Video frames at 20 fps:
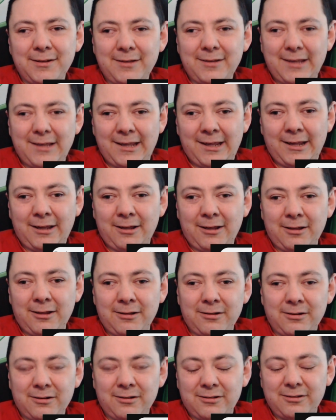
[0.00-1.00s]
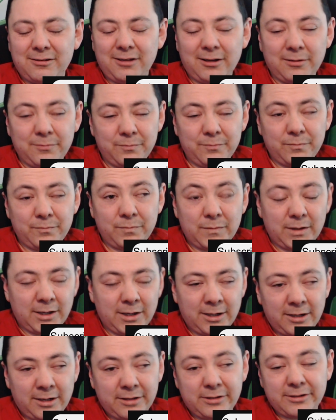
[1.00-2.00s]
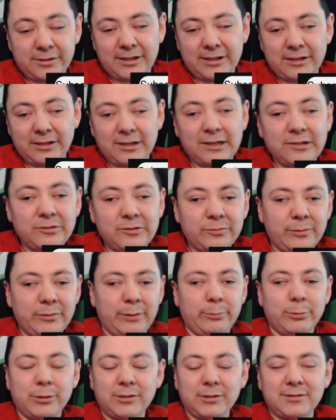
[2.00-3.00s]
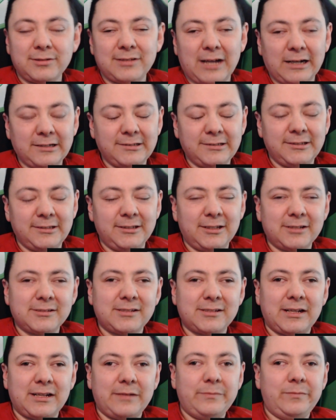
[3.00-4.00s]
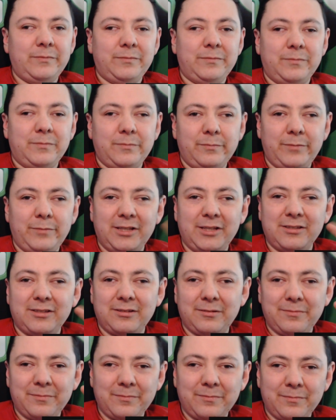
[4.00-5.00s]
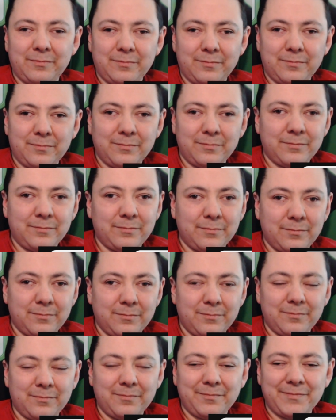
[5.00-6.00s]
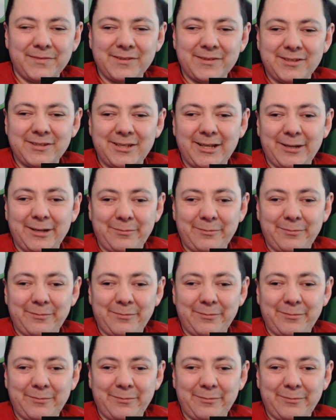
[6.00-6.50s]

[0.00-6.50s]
And yeah, other than that, we will talk to you next time. Peace. See ya.